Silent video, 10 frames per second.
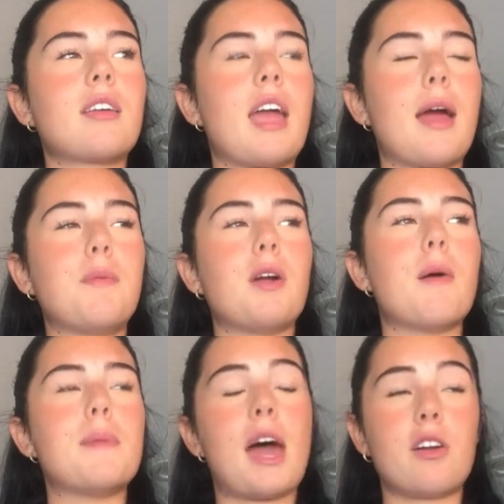
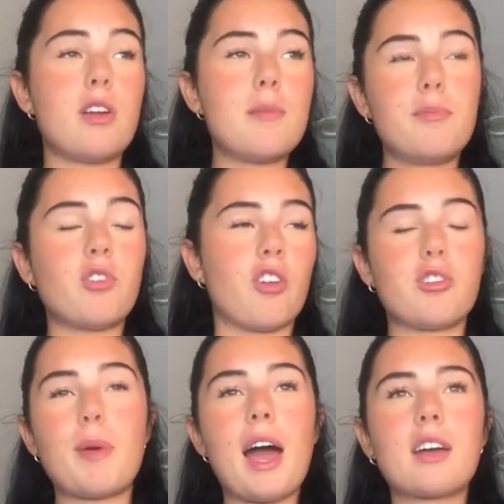camera battery
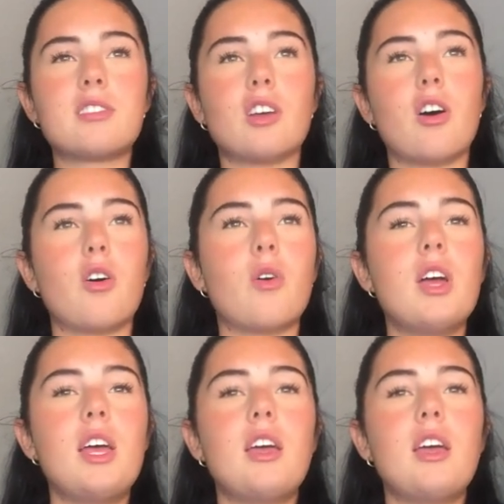charger pack, so